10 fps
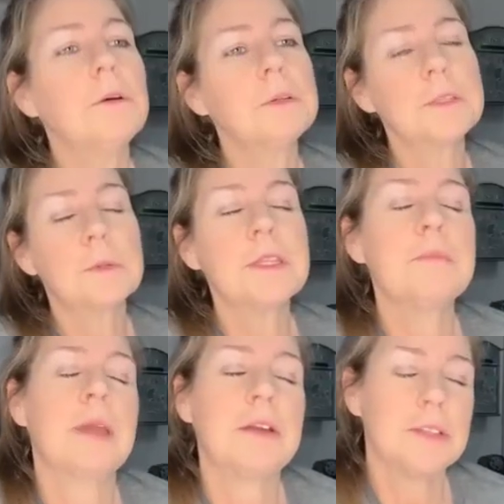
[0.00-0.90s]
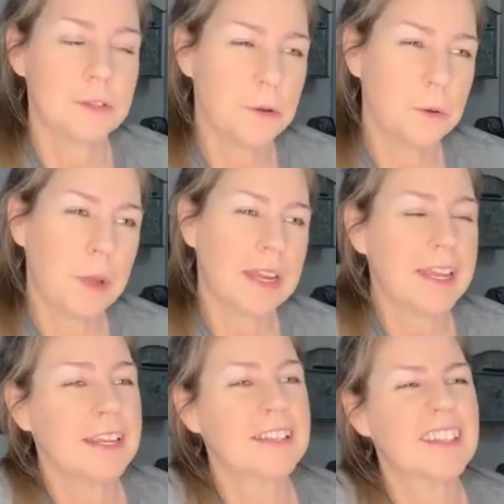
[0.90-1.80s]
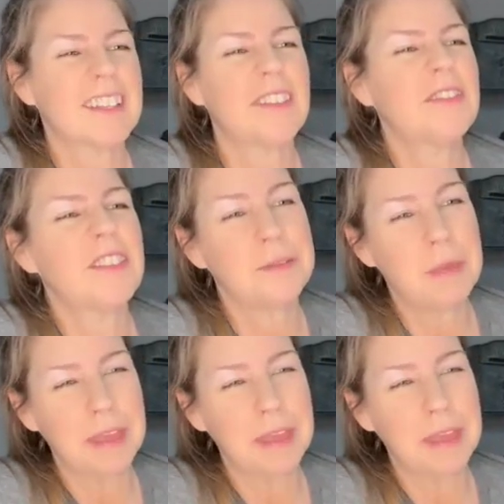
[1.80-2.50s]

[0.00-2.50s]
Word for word: Oh, it's when the parents go away to get stuff for the